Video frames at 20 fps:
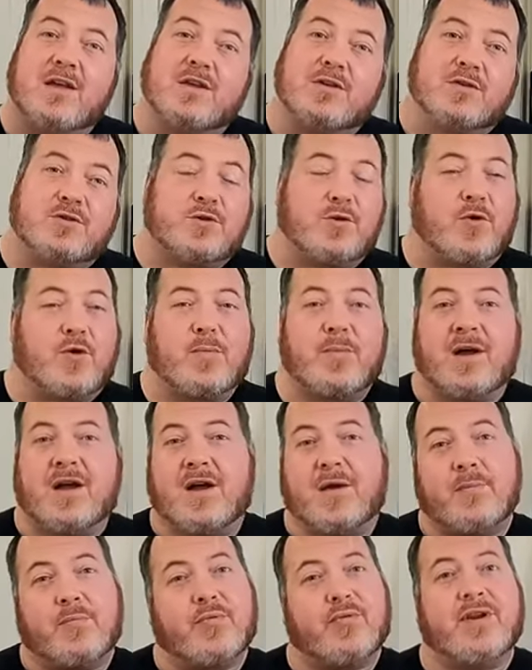
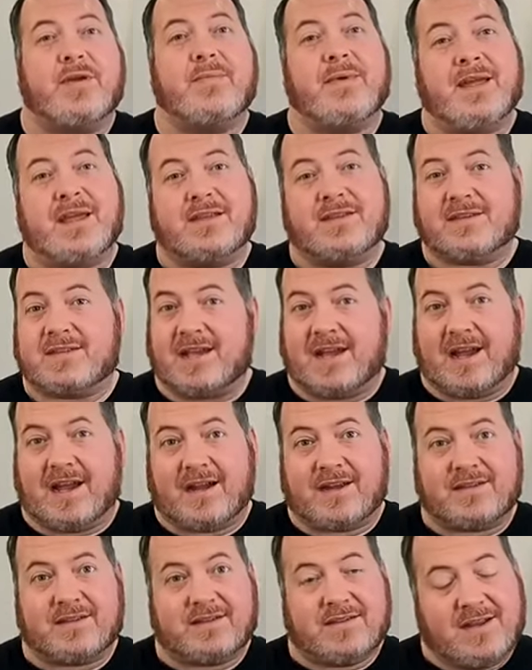store-bought pre-made
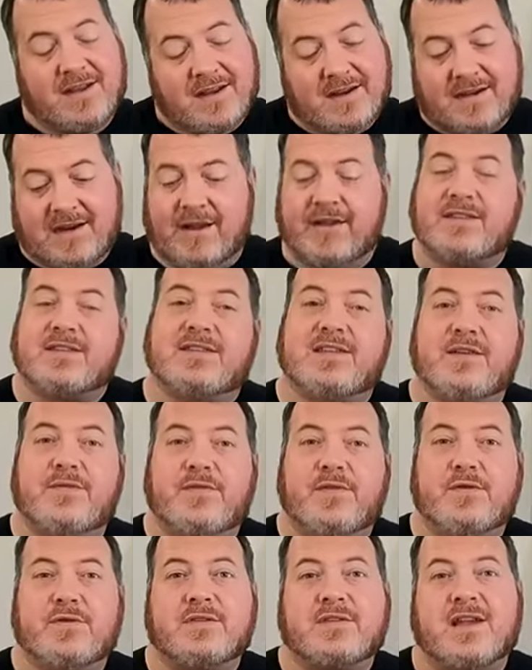stocks. Now it's
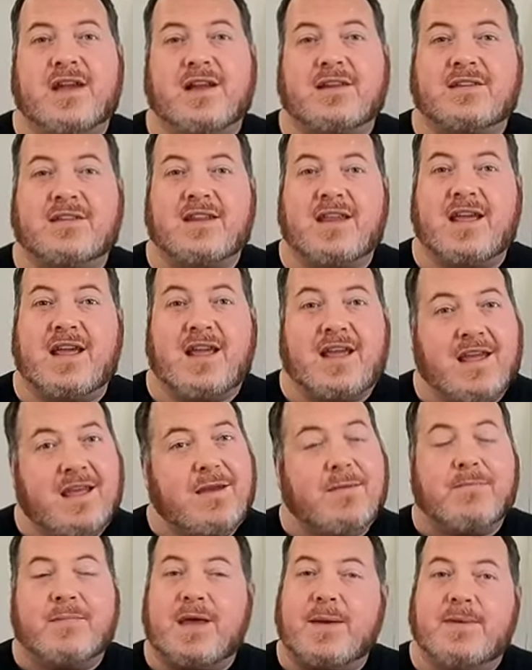seafood stock today,
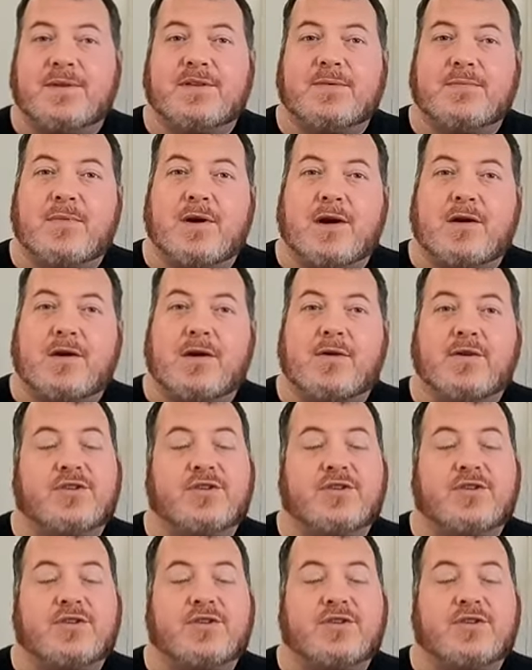maybe tomorrow